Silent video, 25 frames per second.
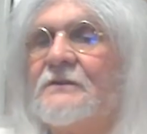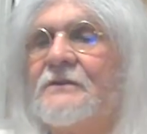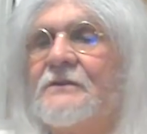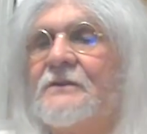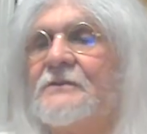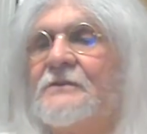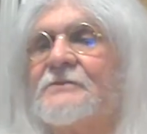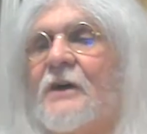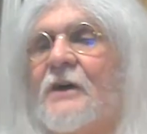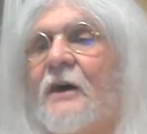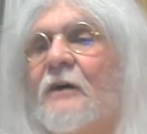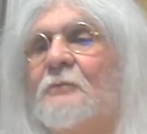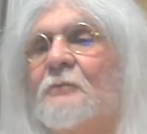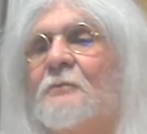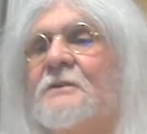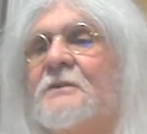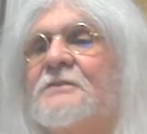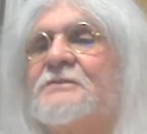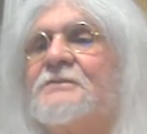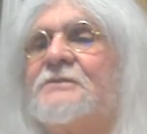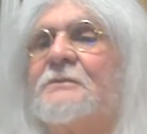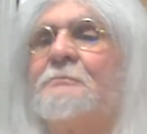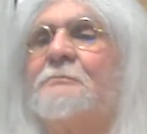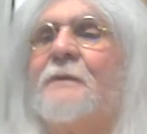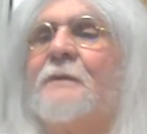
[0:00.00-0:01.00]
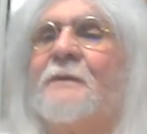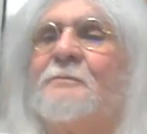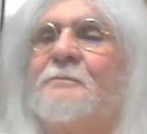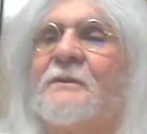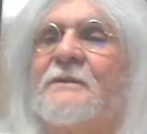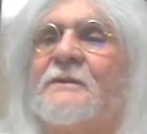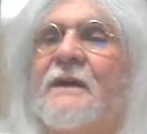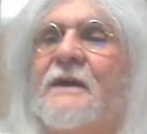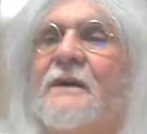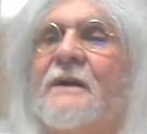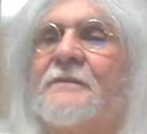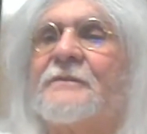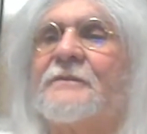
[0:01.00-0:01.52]
There's always
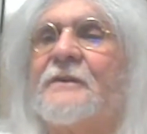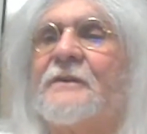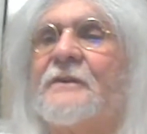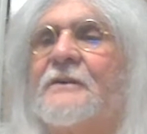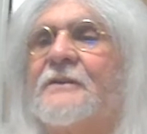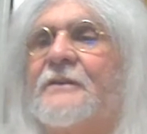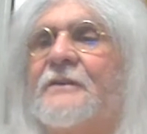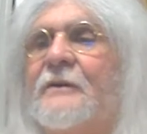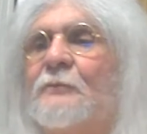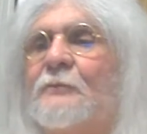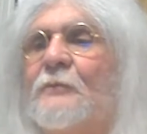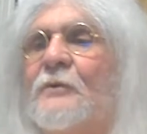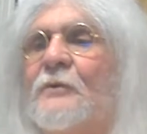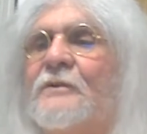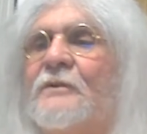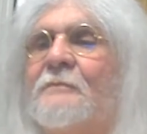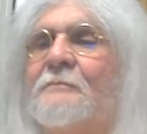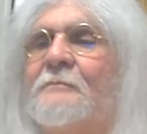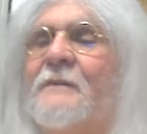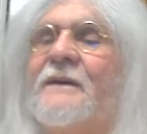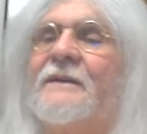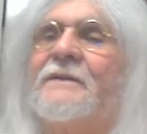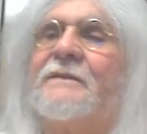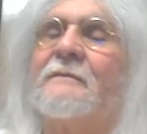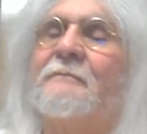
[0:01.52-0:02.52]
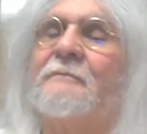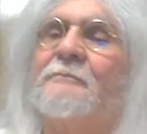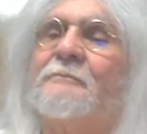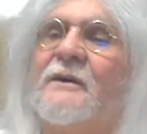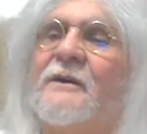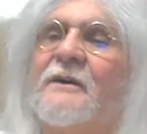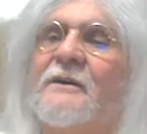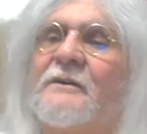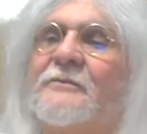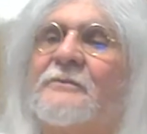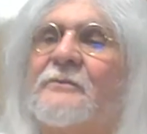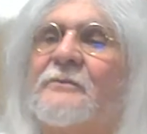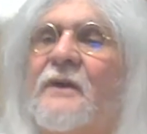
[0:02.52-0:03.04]
people out there that want to make a
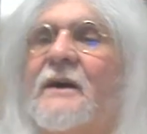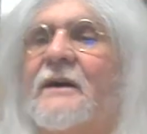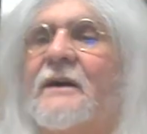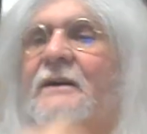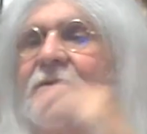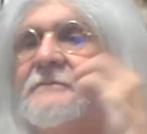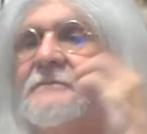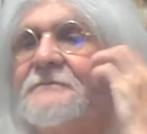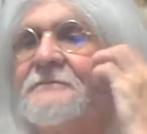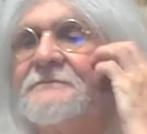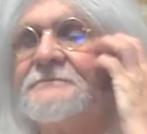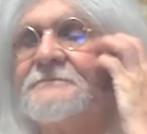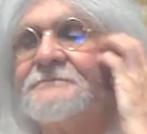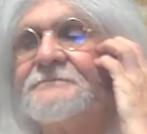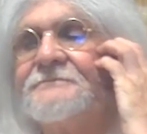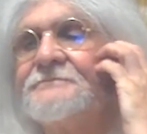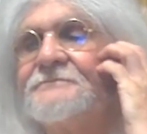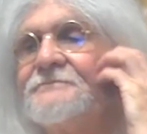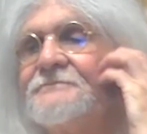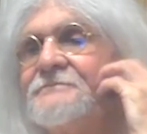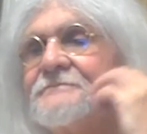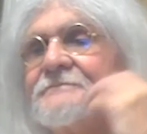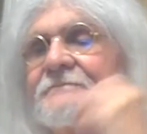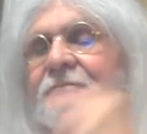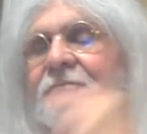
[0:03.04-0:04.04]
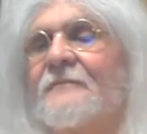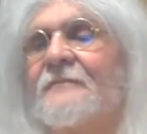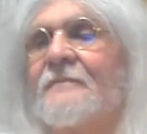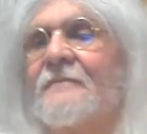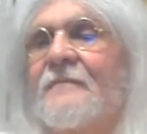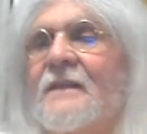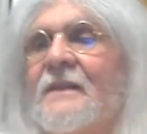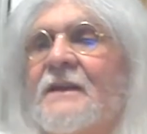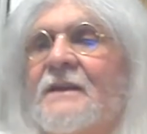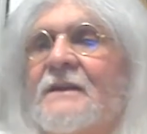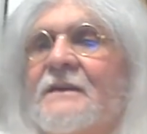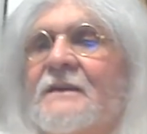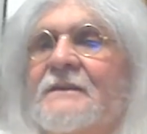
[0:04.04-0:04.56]
buck, right?
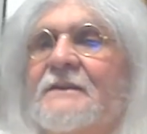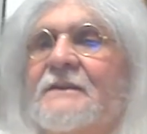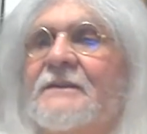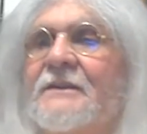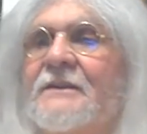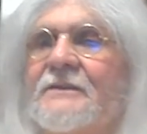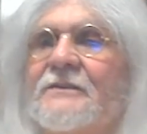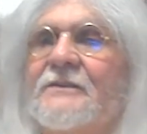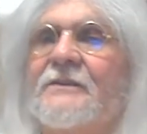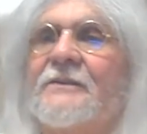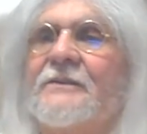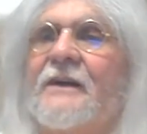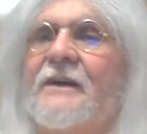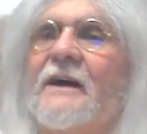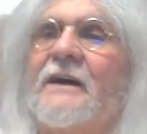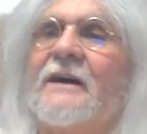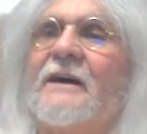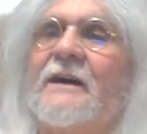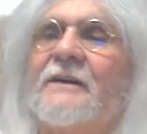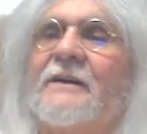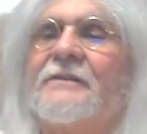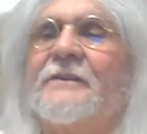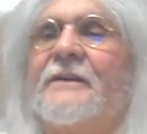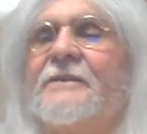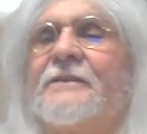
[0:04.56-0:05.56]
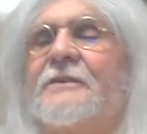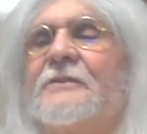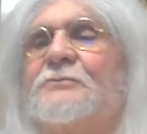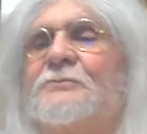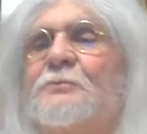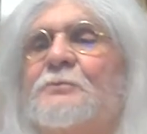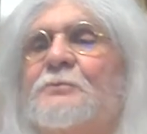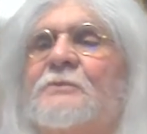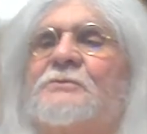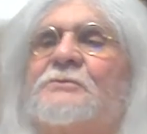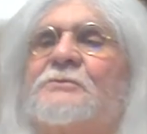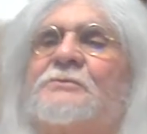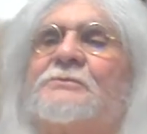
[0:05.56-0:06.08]
You know, that, I think that's
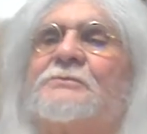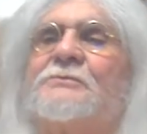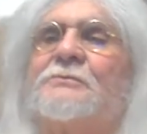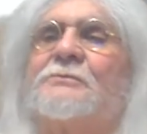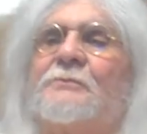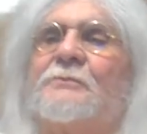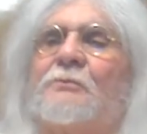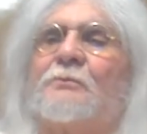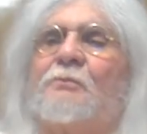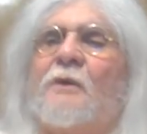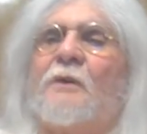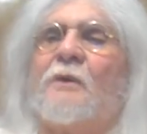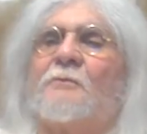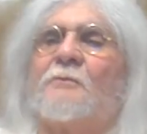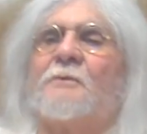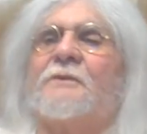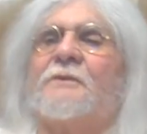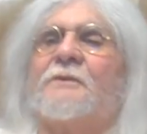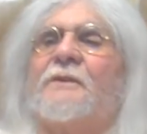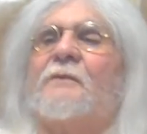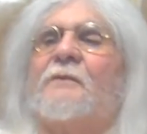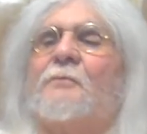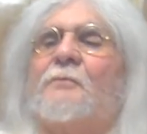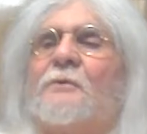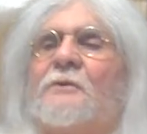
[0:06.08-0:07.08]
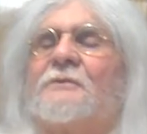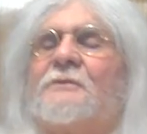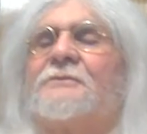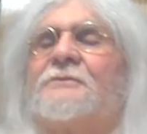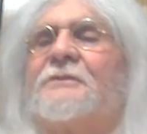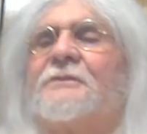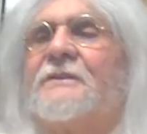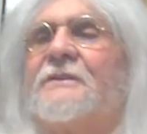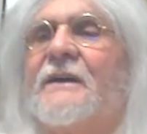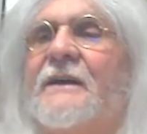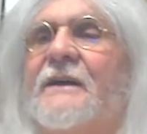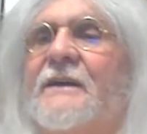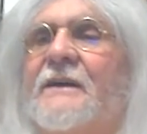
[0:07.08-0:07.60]
what's wrong with our world
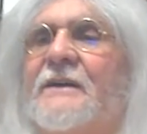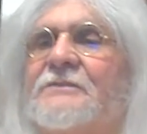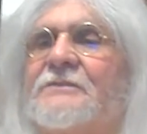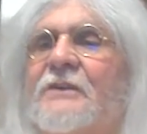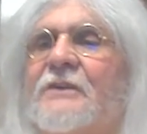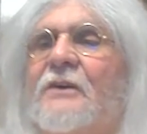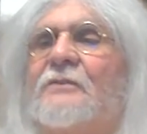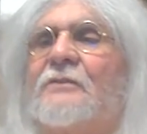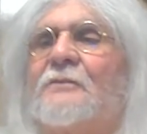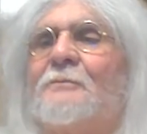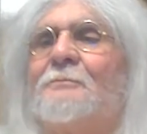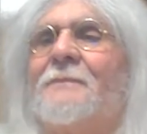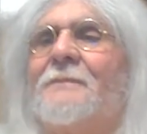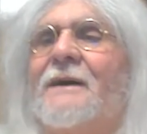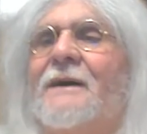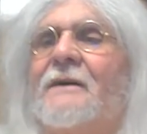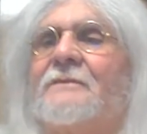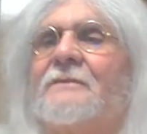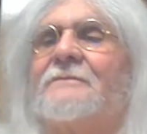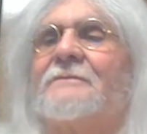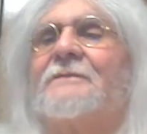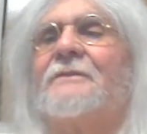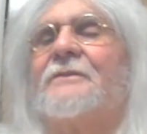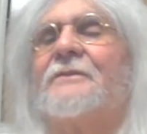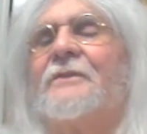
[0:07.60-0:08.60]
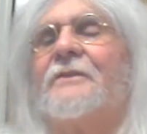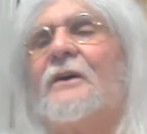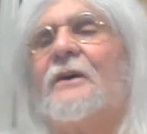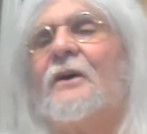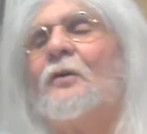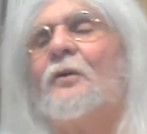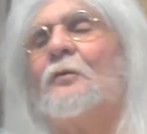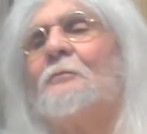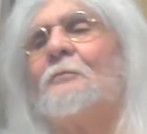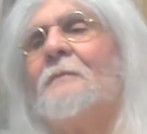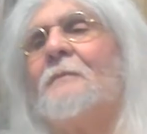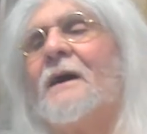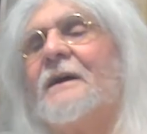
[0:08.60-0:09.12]
today. It's all about the
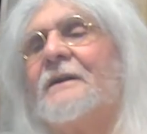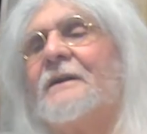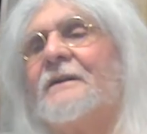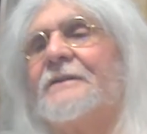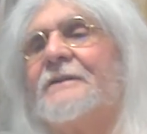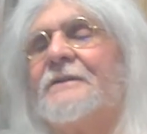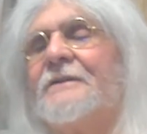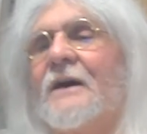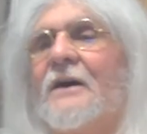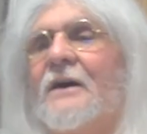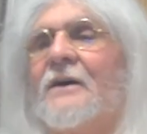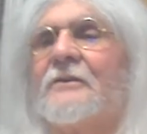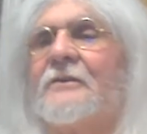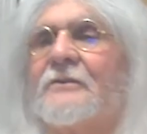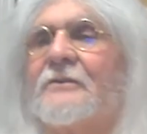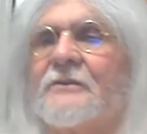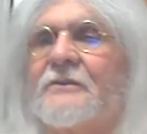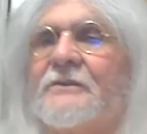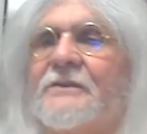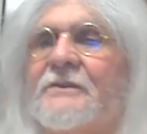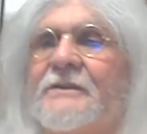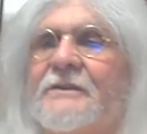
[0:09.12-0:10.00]
almighty dollar.